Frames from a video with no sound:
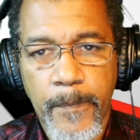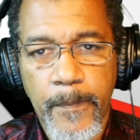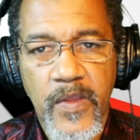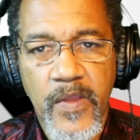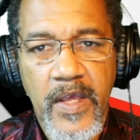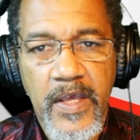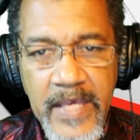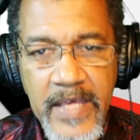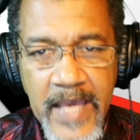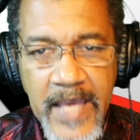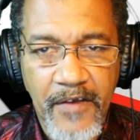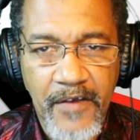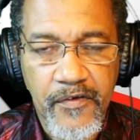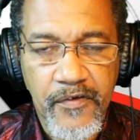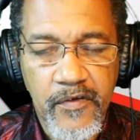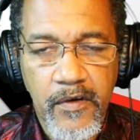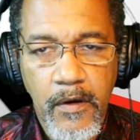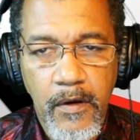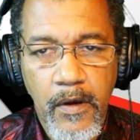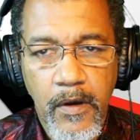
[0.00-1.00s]
yes,
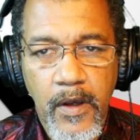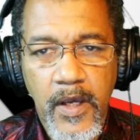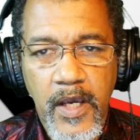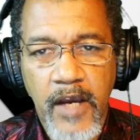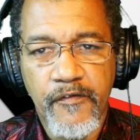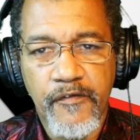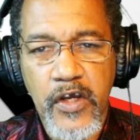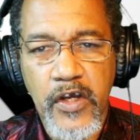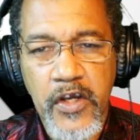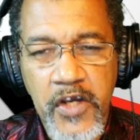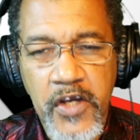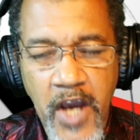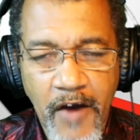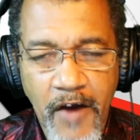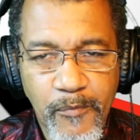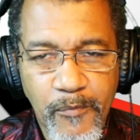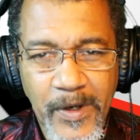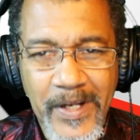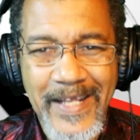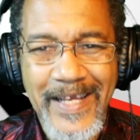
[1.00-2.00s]
if the
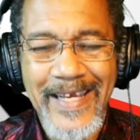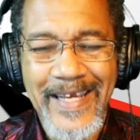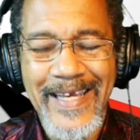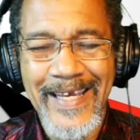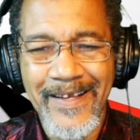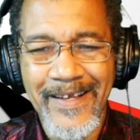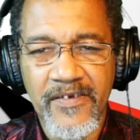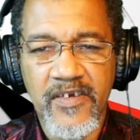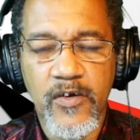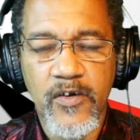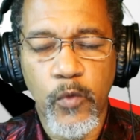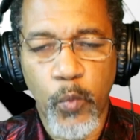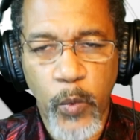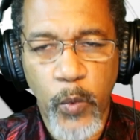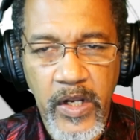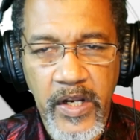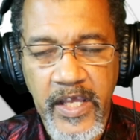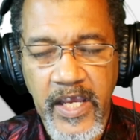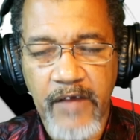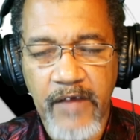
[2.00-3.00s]
government isn't
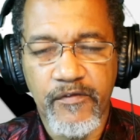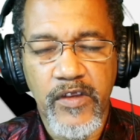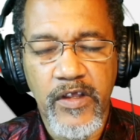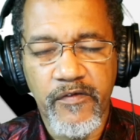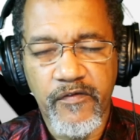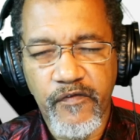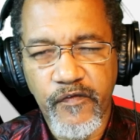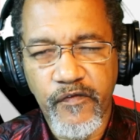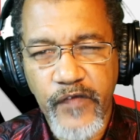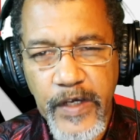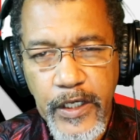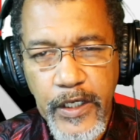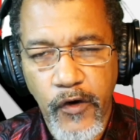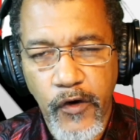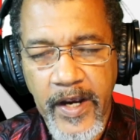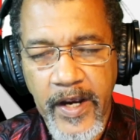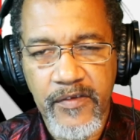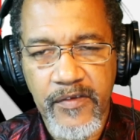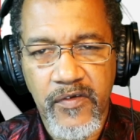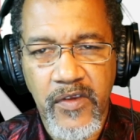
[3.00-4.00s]
willing, if the
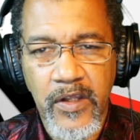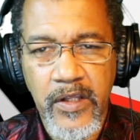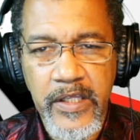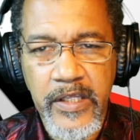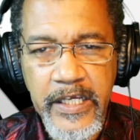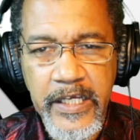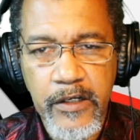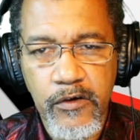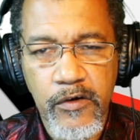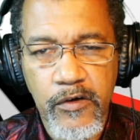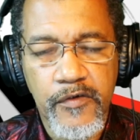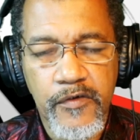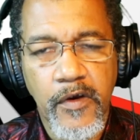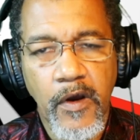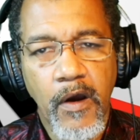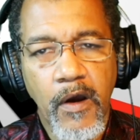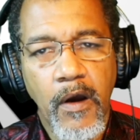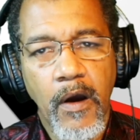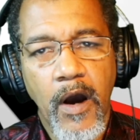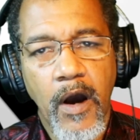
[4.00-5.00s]
figureheads, the leaders
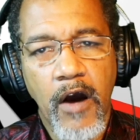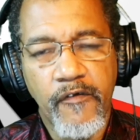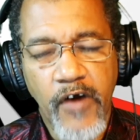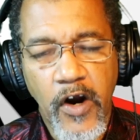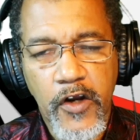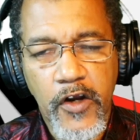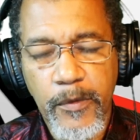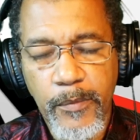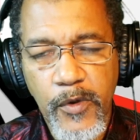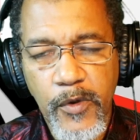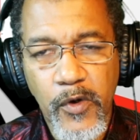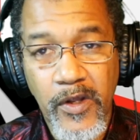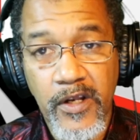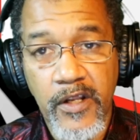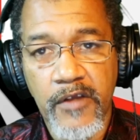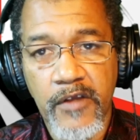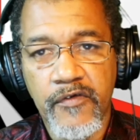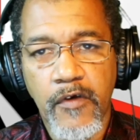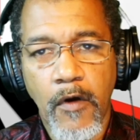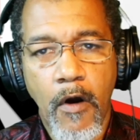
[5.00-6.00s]
of our
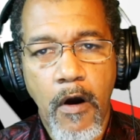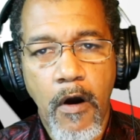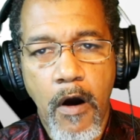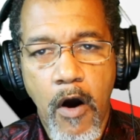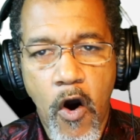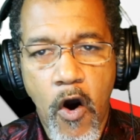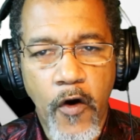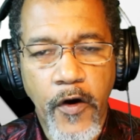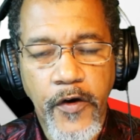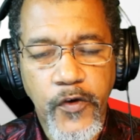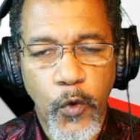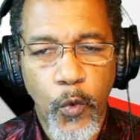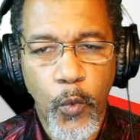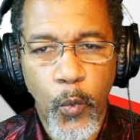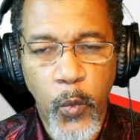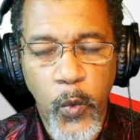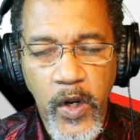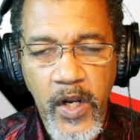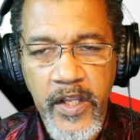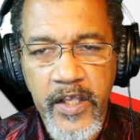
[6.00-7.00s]
communities aren't
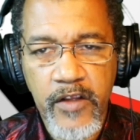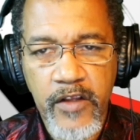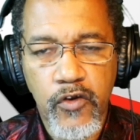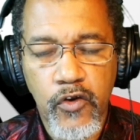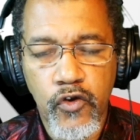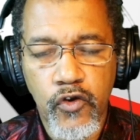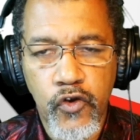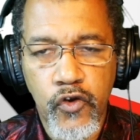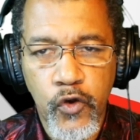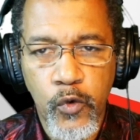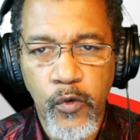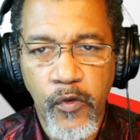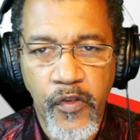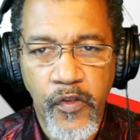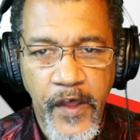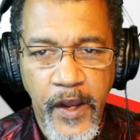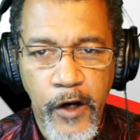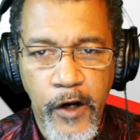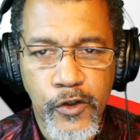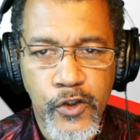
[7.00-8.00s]
willing to do
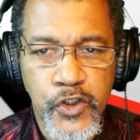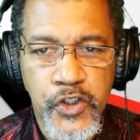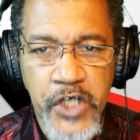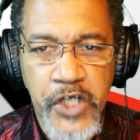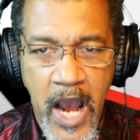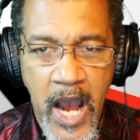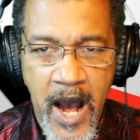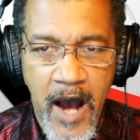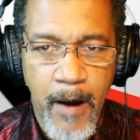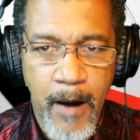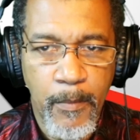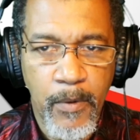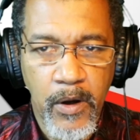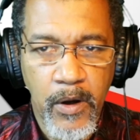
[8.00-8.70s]
their job,